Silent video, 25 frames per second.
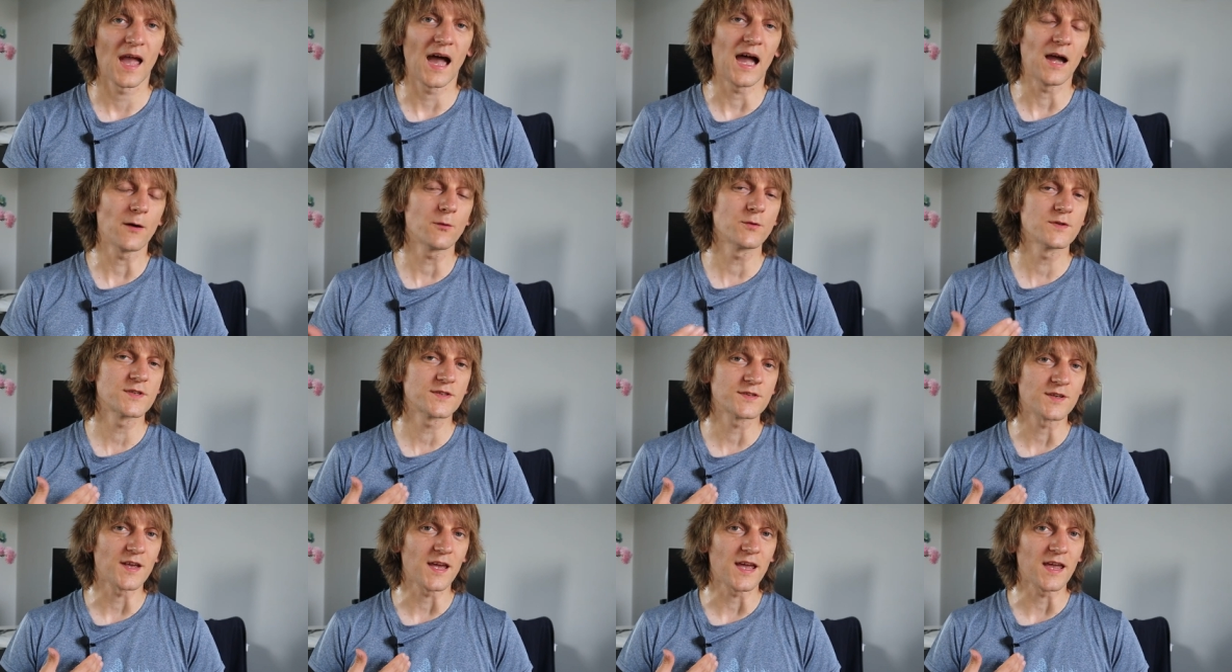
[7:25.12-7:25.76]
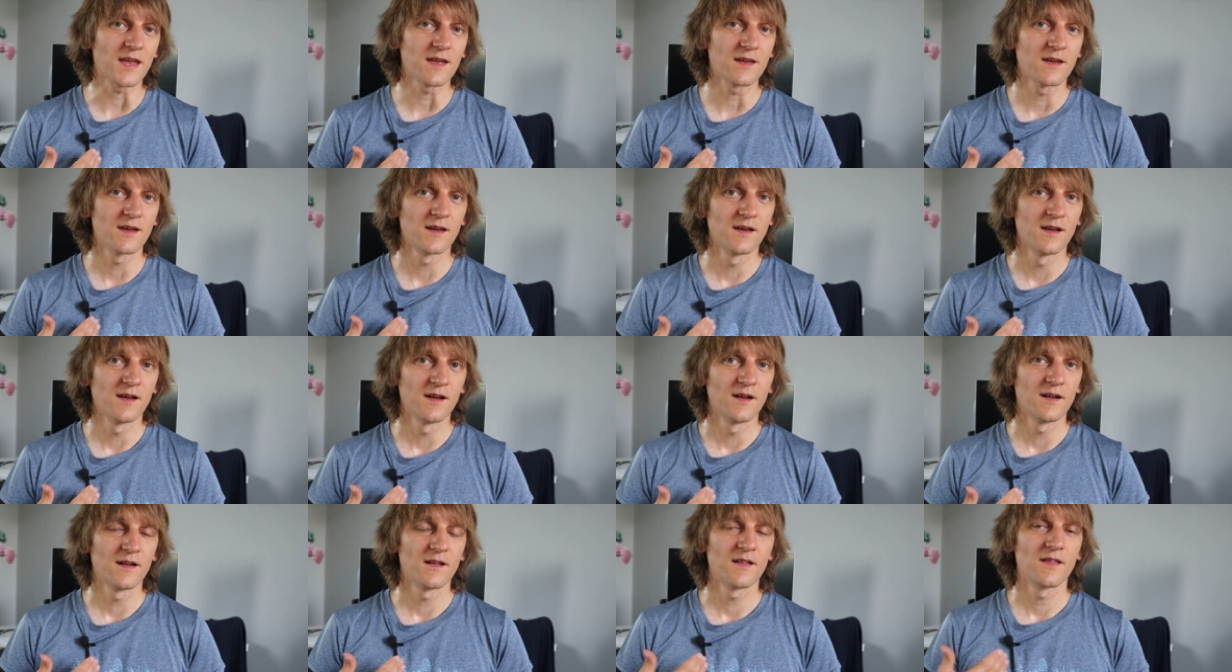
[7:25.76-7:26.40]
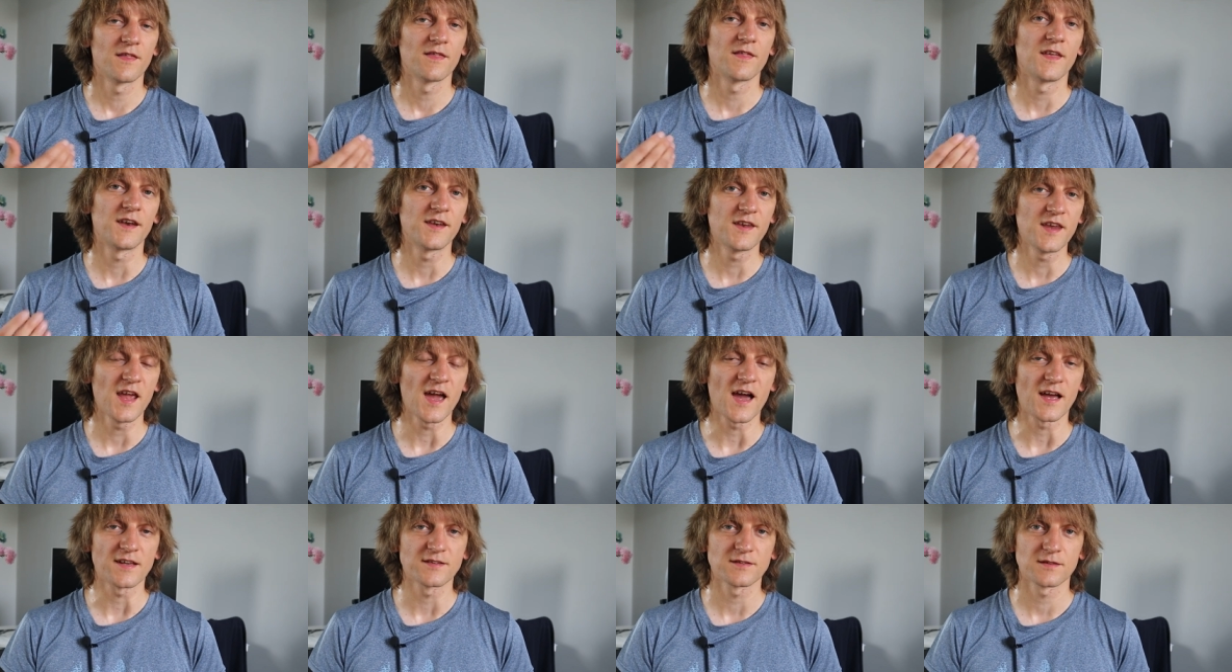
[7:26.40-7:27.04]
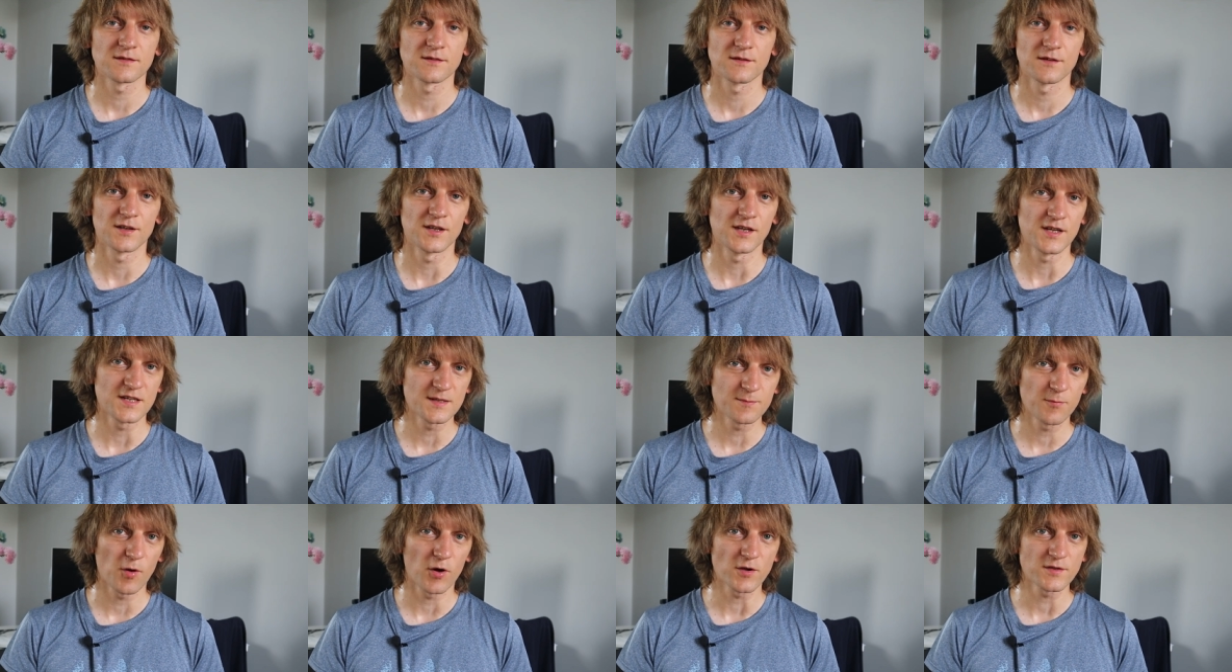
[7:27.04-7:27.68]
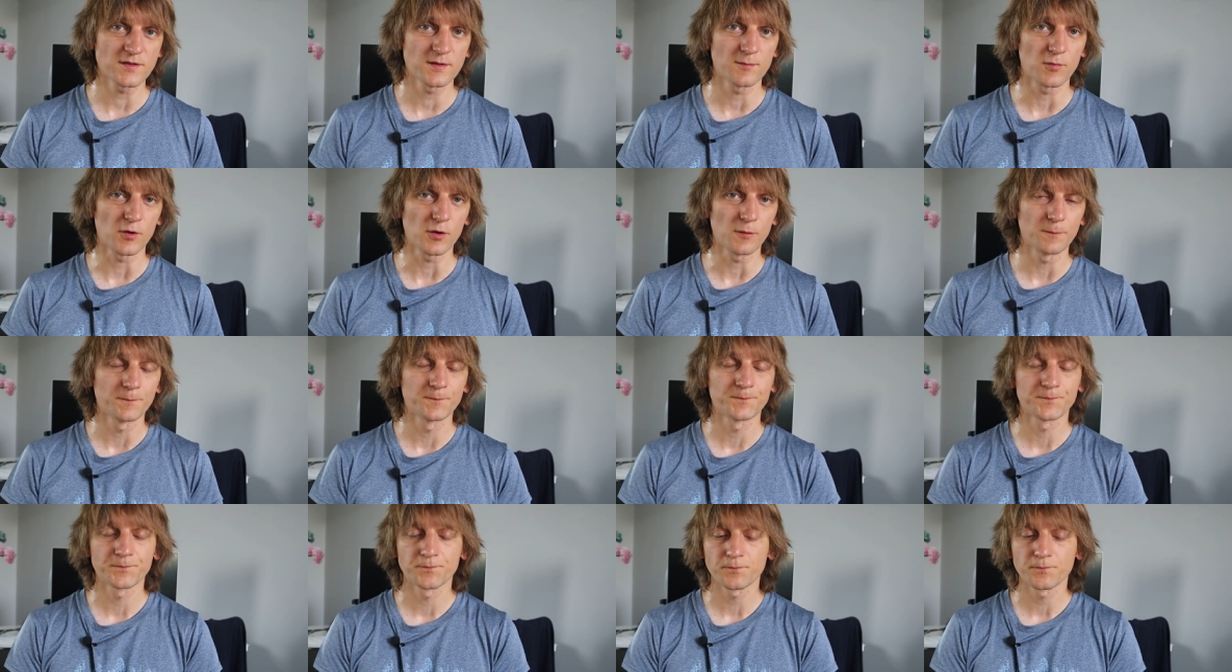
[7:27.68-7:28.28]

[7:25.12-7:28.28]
I would say that yes, it is possible.